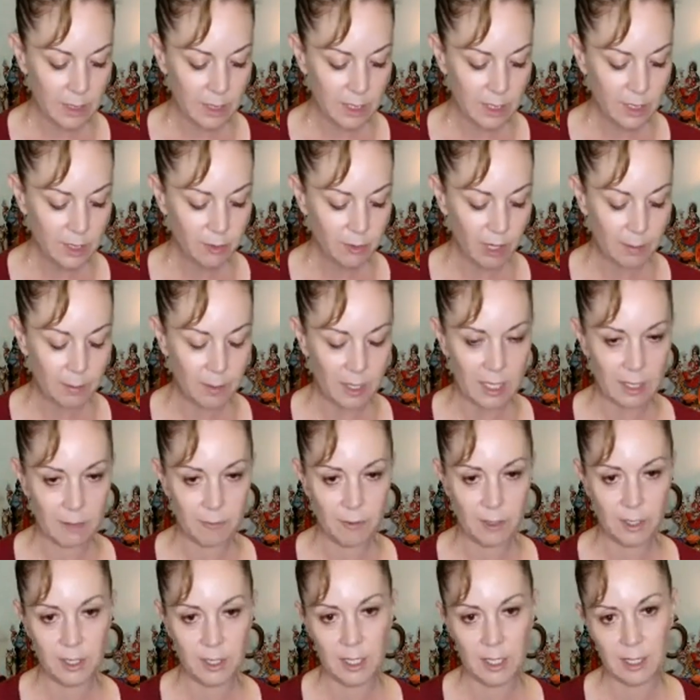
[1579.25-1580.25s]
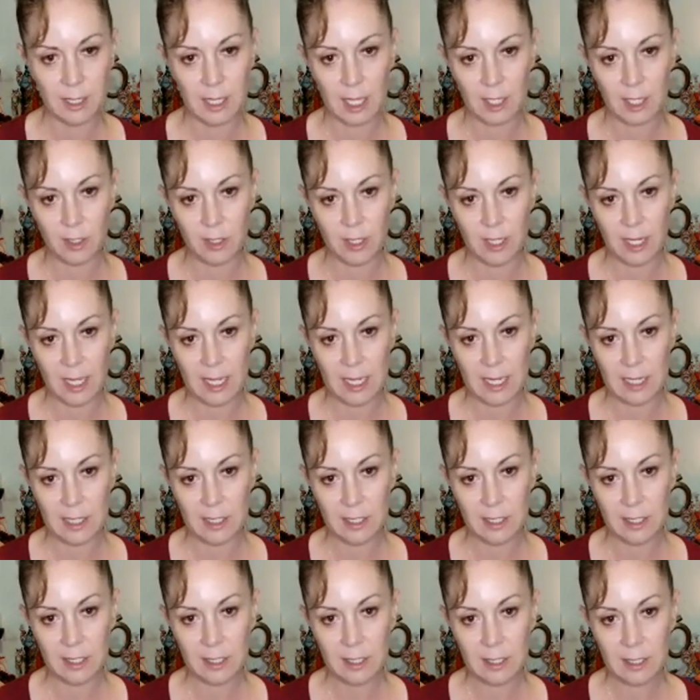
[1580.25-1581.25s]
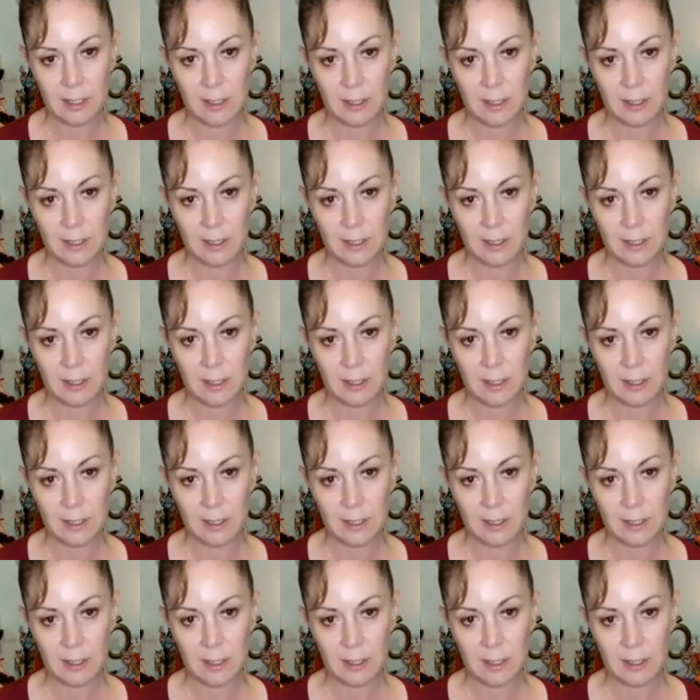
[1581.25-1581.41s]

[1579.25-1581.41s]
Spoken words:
Just grab everything that you need,